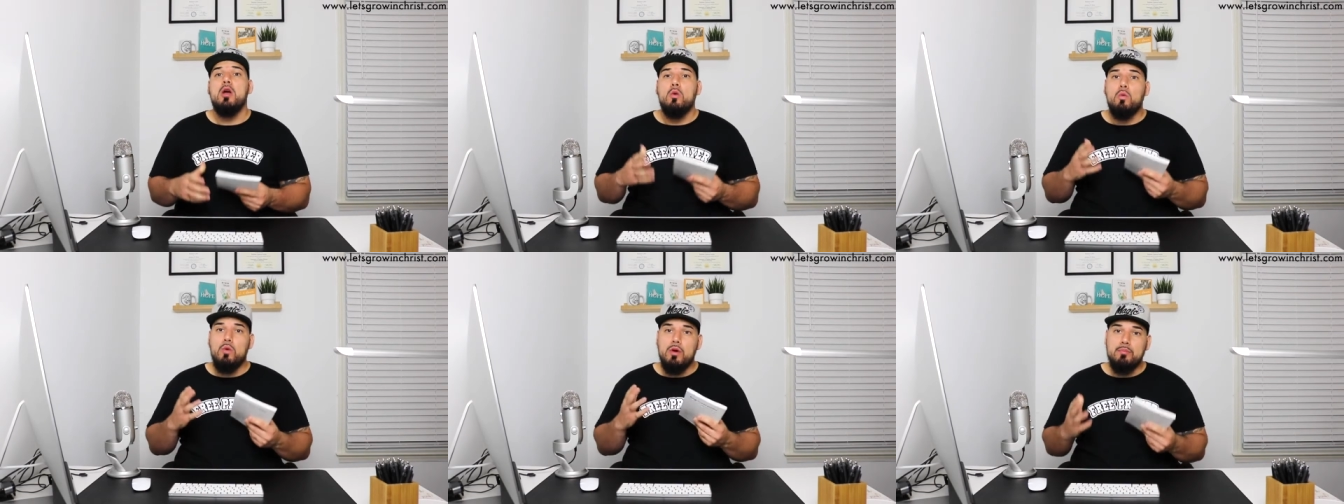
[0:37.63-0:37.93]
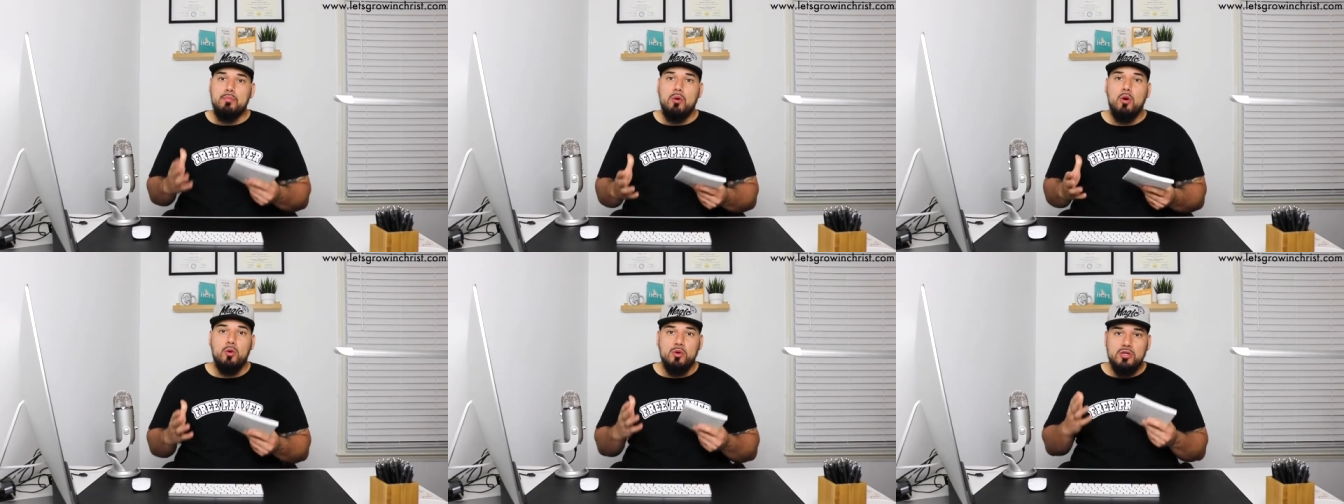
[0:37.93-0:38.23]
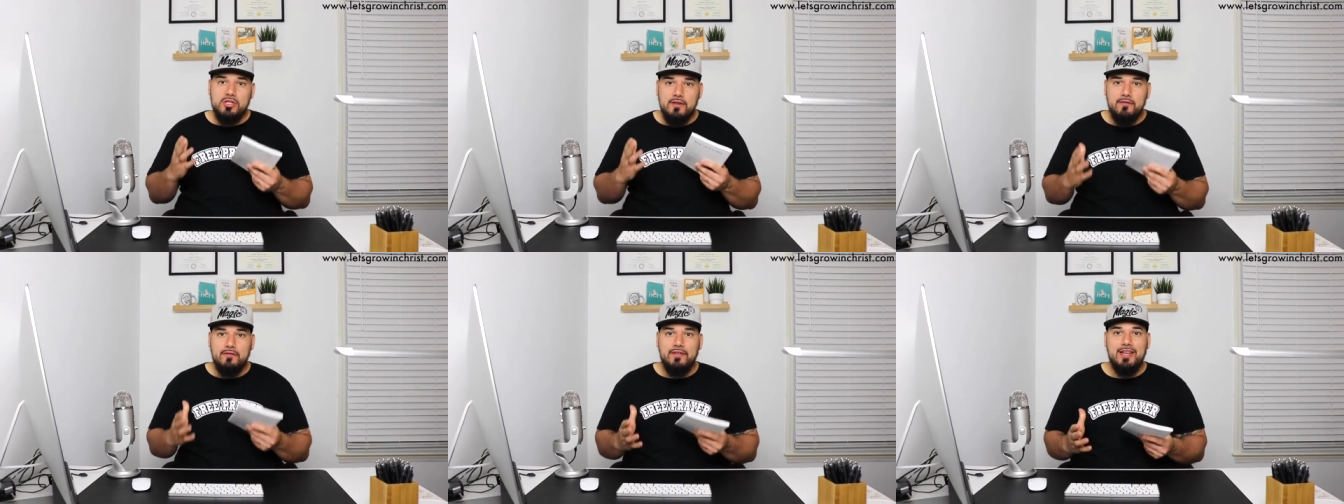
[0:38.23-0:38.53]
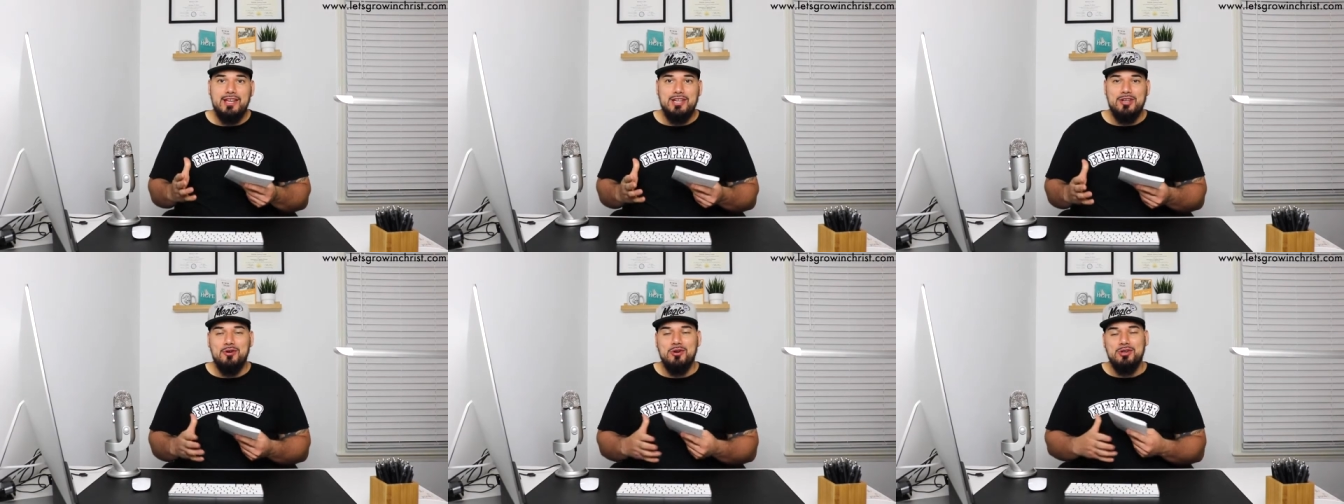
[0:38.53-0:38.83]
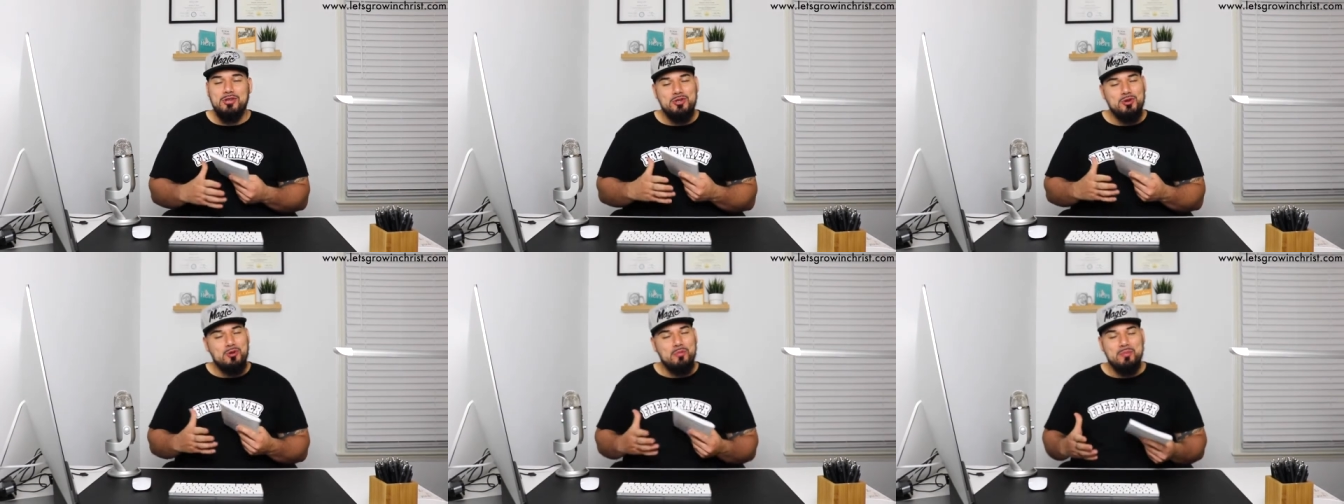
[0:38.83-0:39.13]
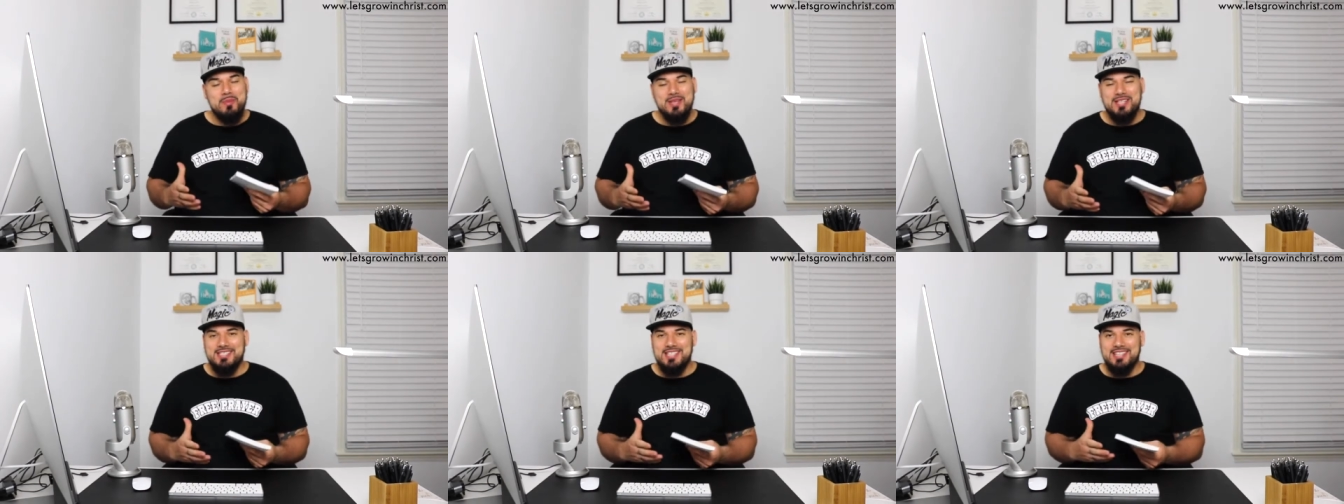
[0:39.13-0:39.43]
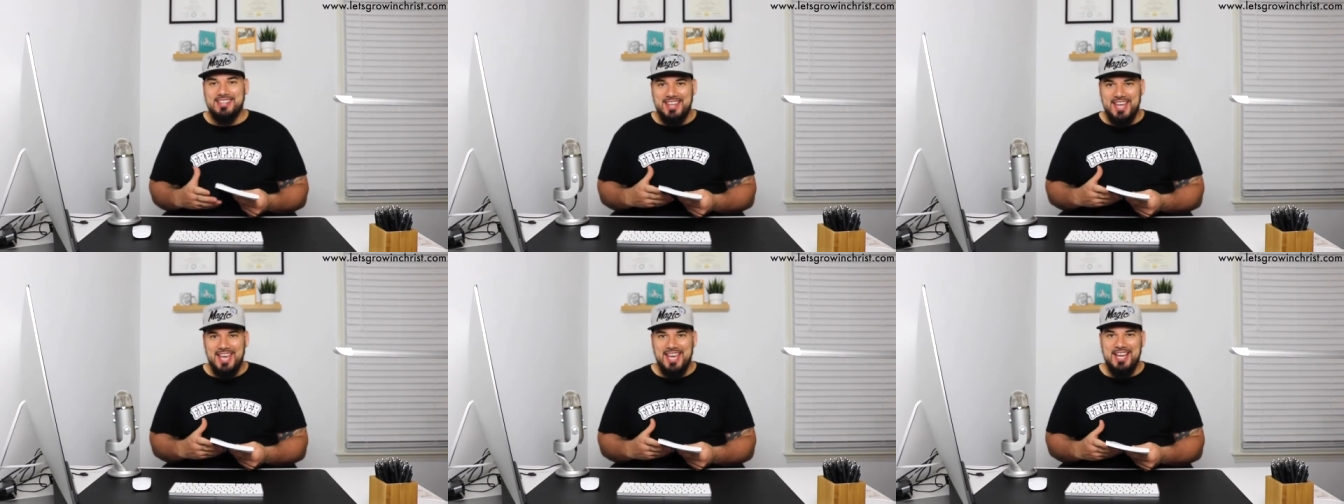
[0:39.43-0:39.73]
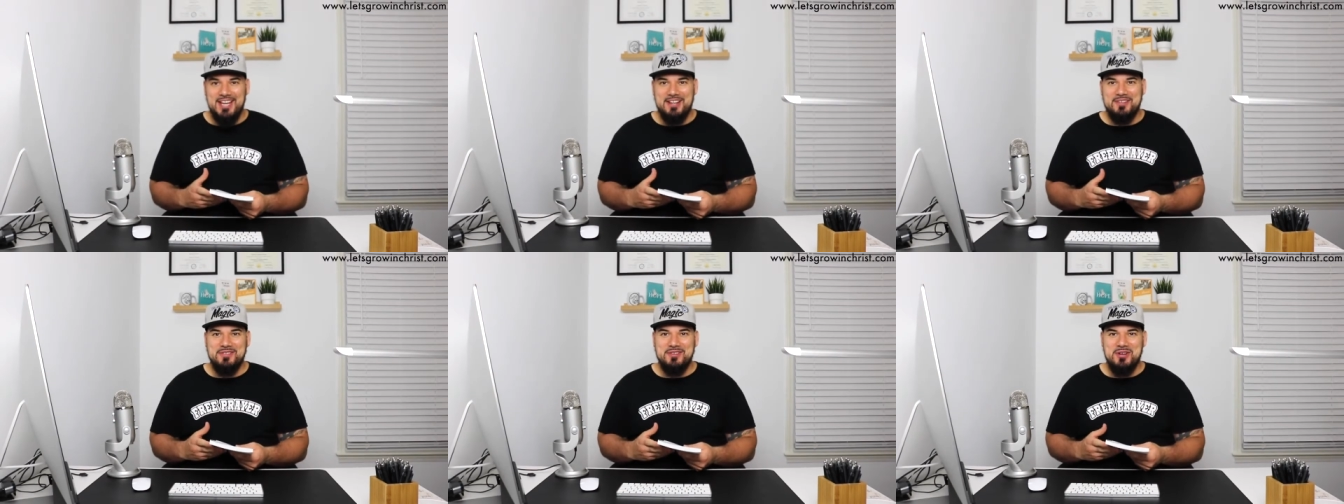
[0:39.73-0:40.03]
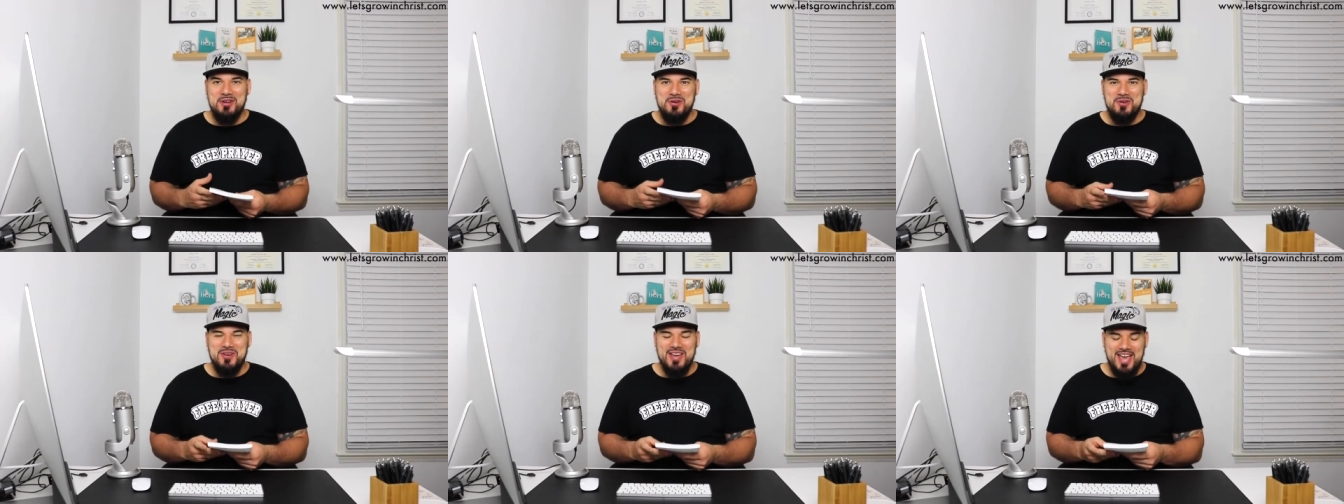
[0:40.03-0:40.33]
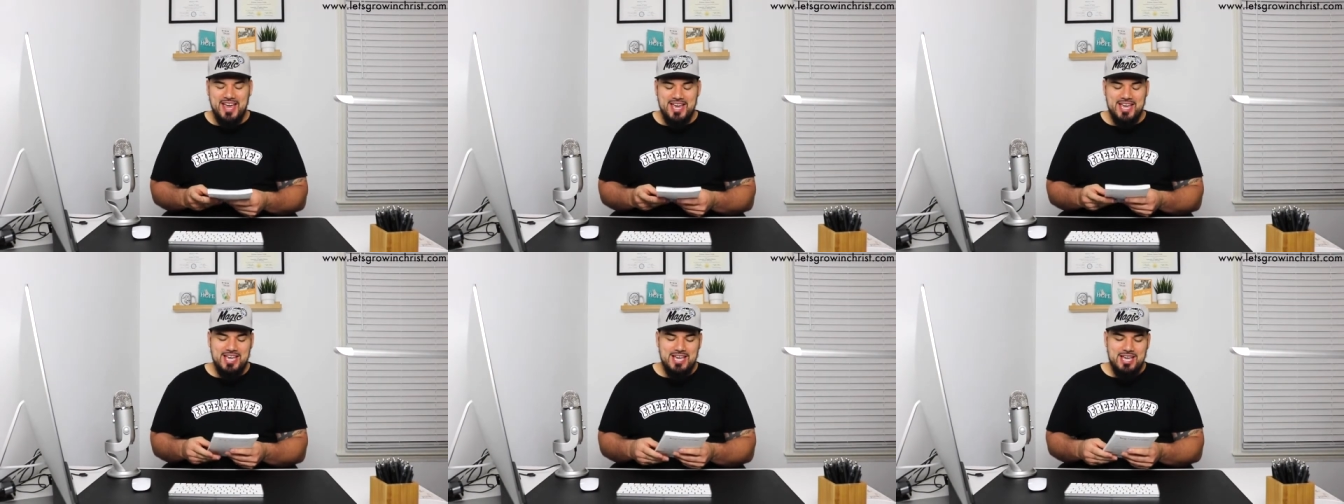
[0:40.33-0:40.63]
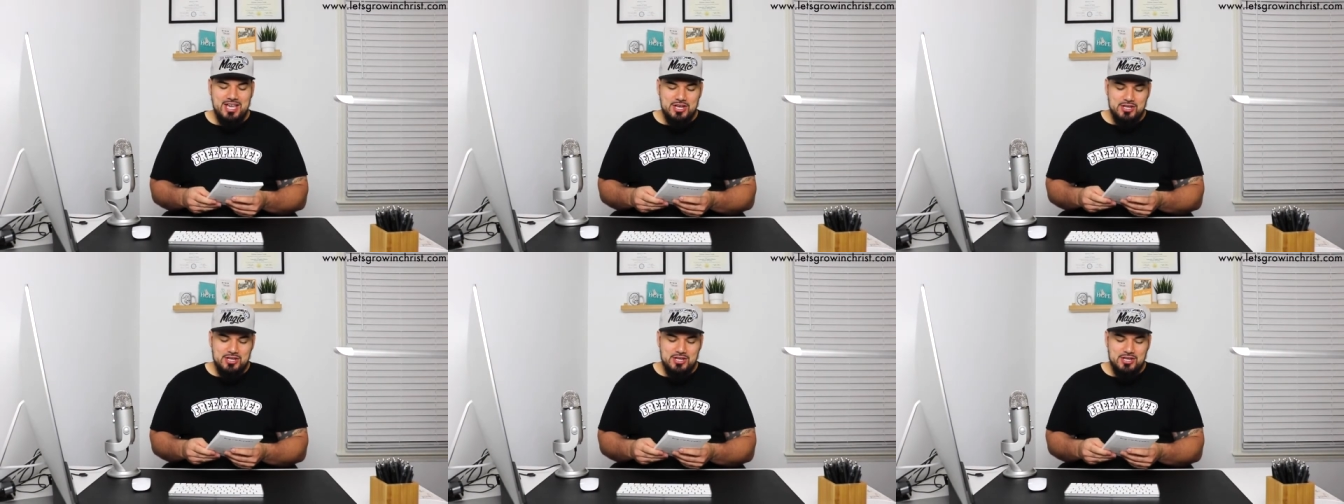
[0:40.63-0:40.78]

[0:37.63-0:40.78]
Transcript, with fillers: we post a video and you don't miss a thing okay?